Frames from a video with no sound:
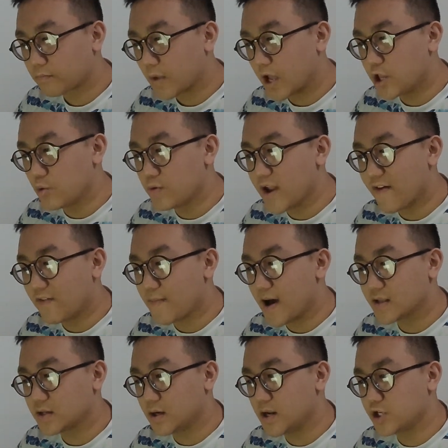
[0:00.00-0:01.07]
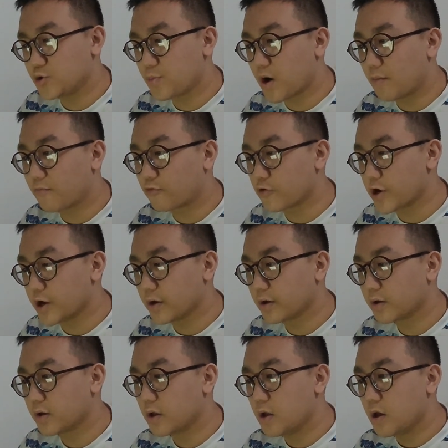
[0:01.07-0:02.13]
And you'll never matter unless you become free.
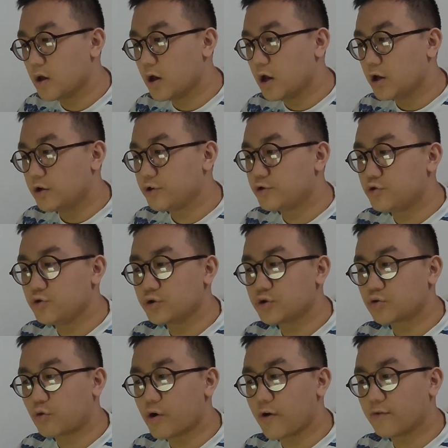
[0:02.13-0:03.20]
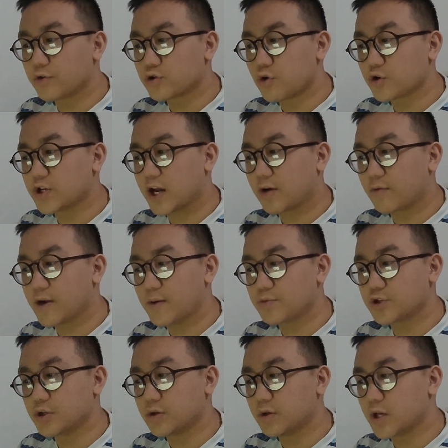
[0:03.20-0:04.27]
The true story of Shawshank
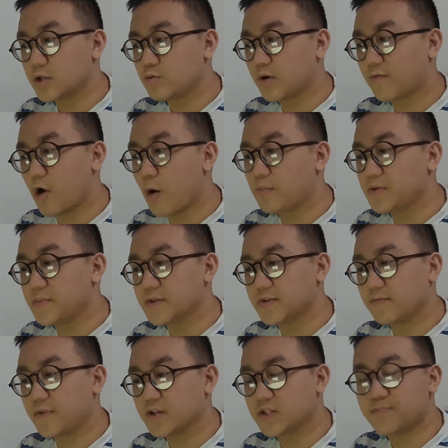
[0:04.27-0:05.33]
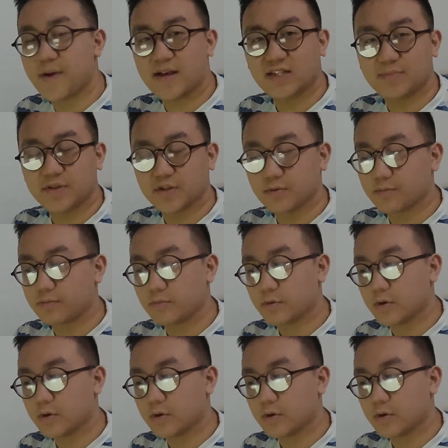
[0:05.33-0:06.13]
Redemption is one of optimism versus pessimism.